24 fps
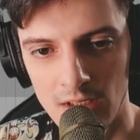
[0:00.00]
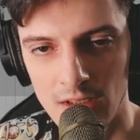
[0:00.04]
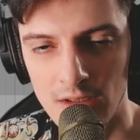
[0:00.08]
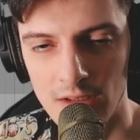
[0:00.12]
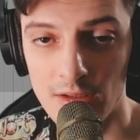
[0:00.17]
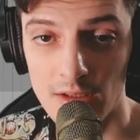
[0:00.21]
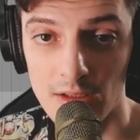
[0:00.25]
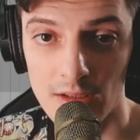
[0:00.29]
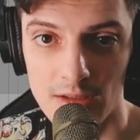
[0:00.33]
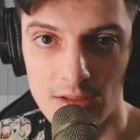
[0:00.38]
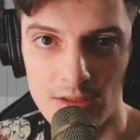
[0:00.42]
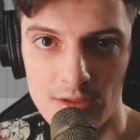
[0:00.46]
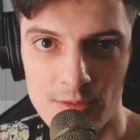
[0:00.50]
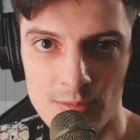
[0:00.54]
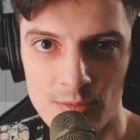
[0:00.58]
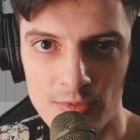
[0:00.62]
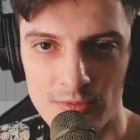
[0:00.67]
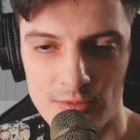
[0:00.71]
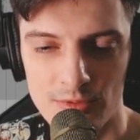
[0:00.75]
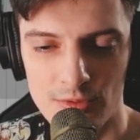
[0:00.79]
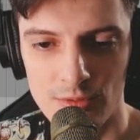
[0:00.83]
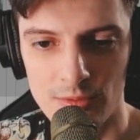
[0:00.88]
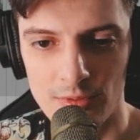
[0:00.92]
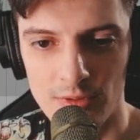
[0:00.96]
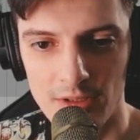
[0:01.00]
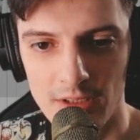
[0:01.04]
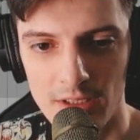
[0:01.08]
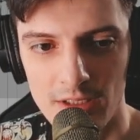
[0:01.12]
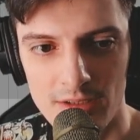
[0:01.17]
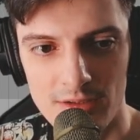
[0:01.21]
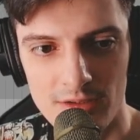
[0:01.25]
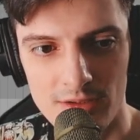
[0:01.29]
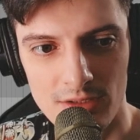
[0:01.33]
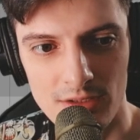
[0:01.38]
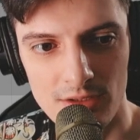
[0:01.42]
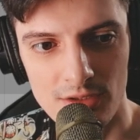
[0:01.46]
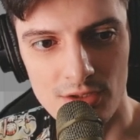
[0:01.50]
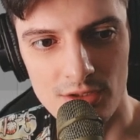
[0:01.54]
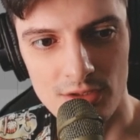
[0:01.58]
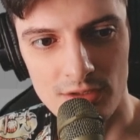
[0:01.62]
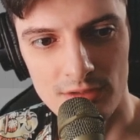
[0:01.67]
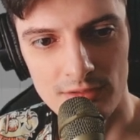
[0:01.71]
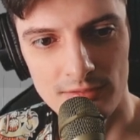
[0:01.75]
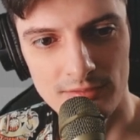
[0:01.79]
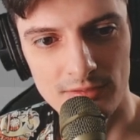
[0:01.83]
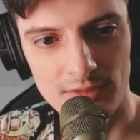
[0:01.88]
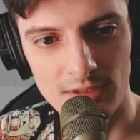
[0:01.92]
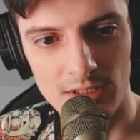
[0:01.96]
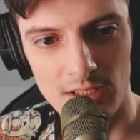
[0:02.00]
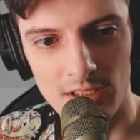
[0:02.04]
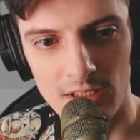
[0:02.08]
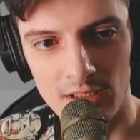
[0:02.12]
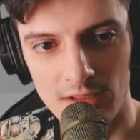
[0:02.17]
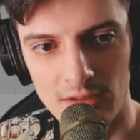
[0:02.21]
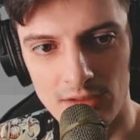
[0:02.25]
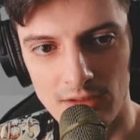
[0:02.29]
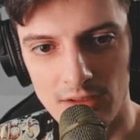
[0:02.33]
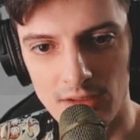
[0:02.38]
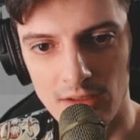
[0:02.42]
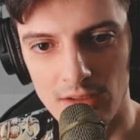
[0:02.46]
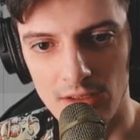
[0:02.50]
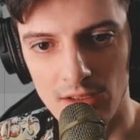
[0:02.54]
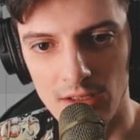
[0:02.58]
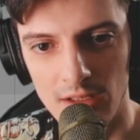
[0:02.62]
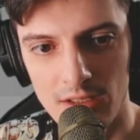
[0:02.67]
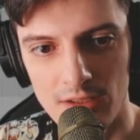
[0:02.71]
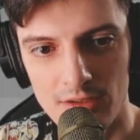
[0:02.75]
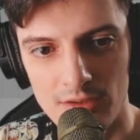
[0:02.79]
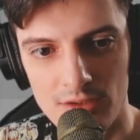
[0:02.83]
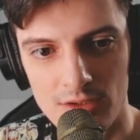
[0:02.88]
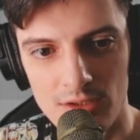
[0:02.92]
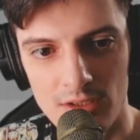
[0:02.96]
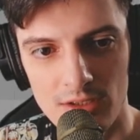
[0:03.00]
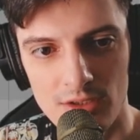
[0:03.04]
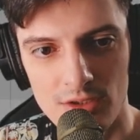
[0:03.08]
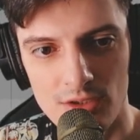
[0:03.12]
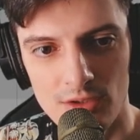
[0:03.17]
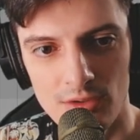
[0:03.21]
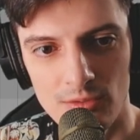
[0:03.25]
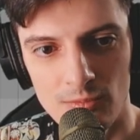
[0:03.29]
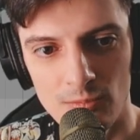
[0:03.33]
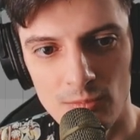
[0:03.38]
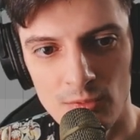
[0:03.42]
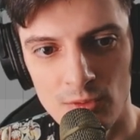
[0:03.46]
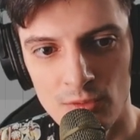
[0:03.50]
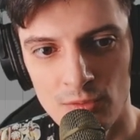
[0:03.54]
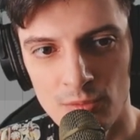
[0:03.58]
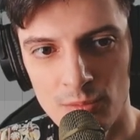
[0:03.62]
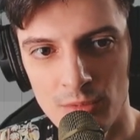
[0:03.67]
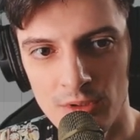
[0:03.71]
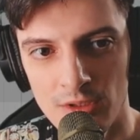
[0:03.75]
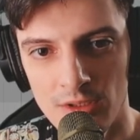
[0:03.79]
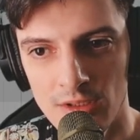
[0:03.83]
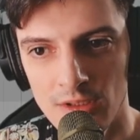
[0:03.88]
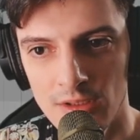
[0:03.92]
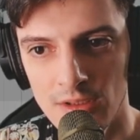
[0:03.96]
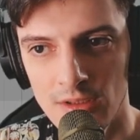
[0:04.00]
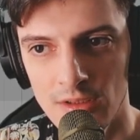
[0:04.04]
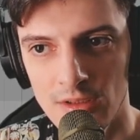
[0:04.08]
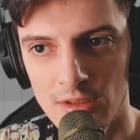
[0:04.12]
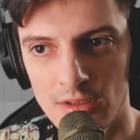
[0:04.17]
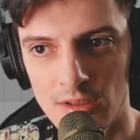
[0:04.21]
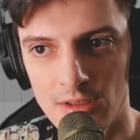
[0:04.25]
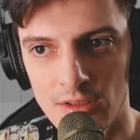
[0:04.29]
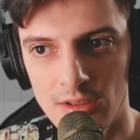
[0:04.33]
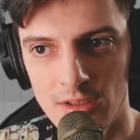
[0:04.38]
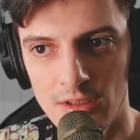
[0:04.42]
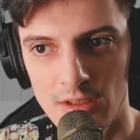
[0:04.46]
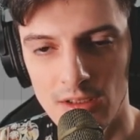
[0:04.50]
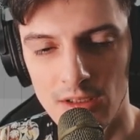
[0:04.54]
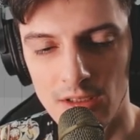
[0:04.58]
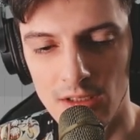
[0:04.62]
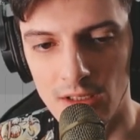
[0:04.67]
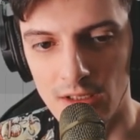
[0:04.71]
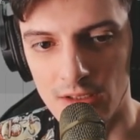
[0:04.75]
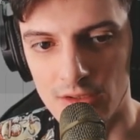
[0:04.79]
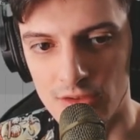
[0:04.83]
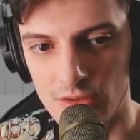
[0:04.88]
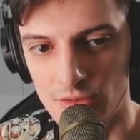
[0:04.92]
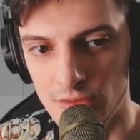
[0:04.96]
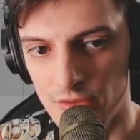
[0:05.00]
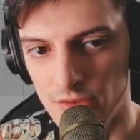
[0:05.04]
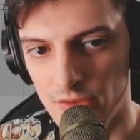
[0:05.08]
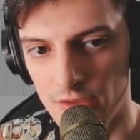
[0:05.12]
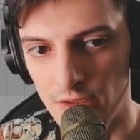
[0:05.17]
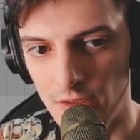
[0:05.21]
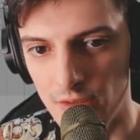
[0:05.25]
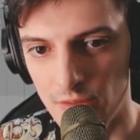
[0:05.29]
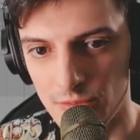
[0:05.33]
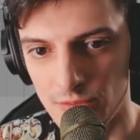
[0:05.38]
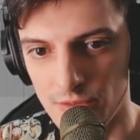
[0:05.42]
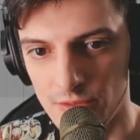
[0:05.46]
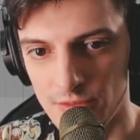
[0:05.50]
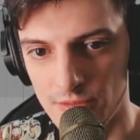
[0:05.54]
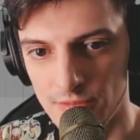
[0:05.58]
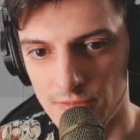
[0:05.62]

Okay, let's move to our next section, and the next section will be extra sounds.